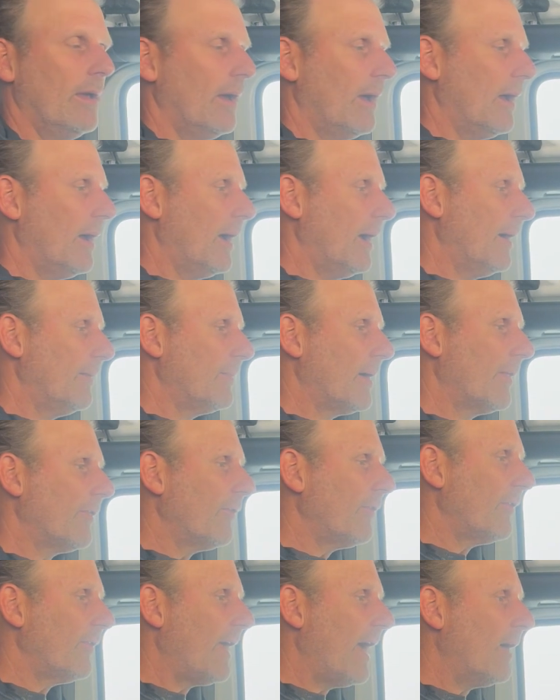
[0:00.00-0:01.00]

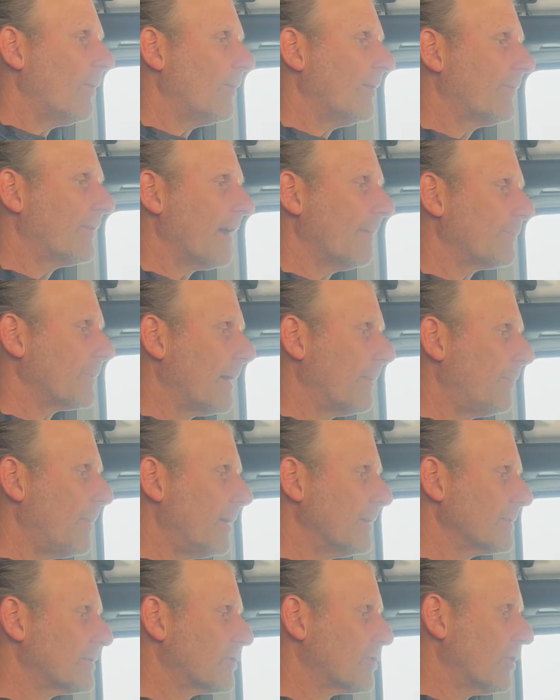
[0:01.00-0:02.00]
Other than that, we've kept up
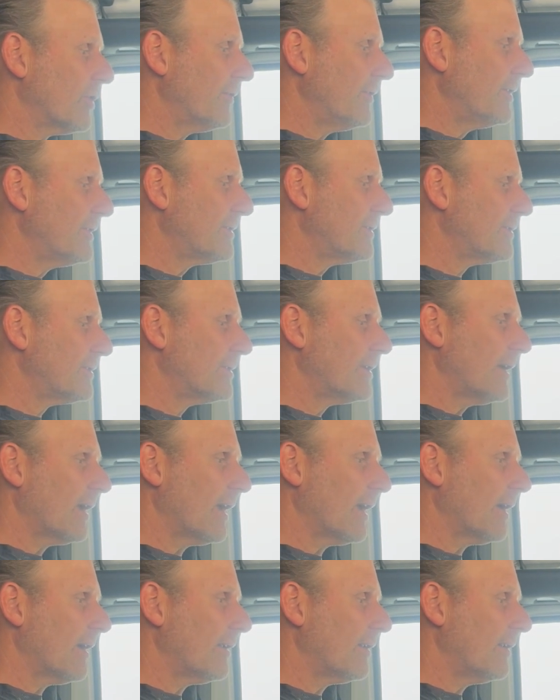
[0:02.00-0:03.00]
on service,
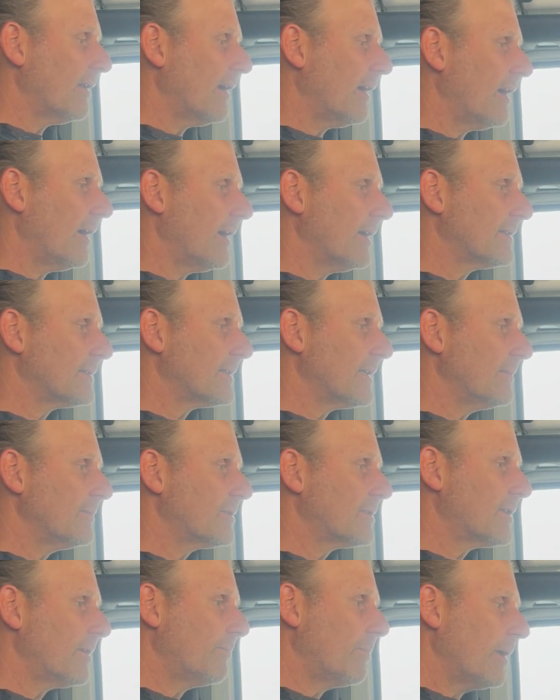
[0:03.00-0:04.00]
and it
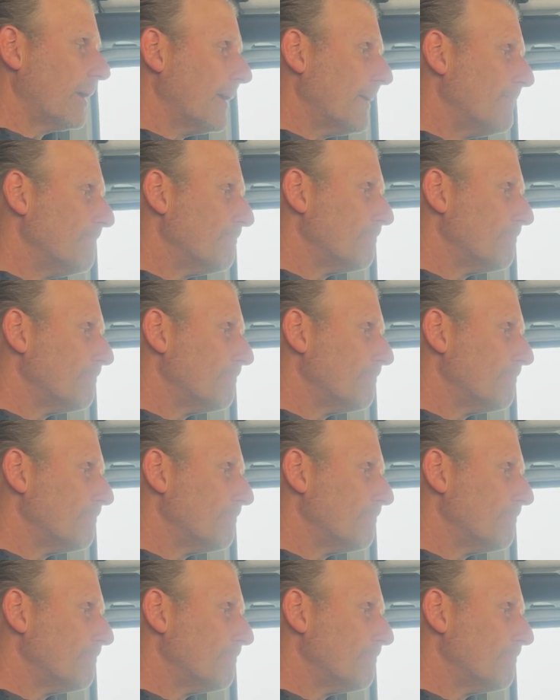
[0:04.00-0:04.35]
seems to be